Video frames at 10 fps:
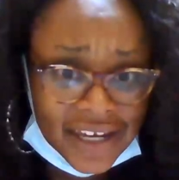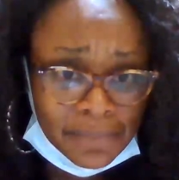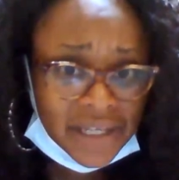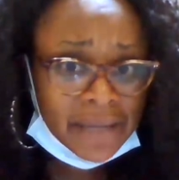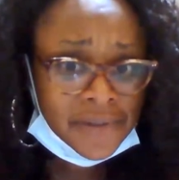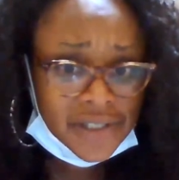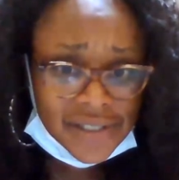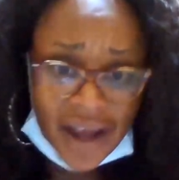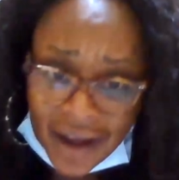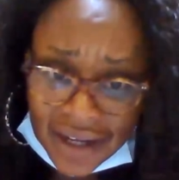not being able to
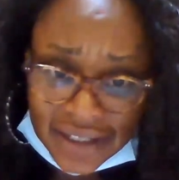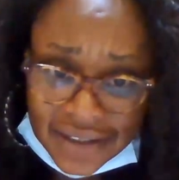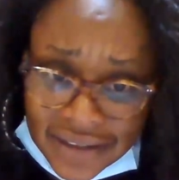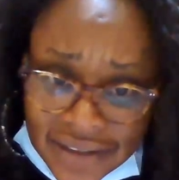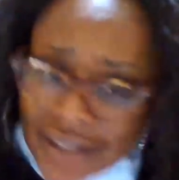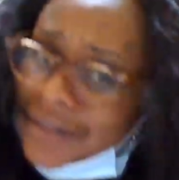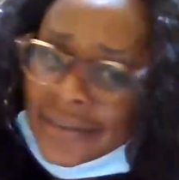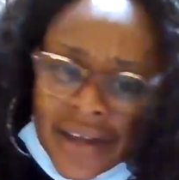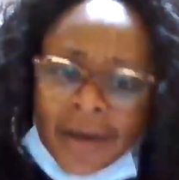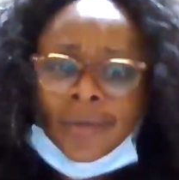talk?
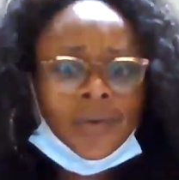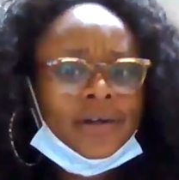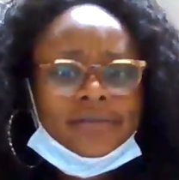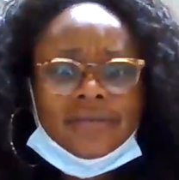No.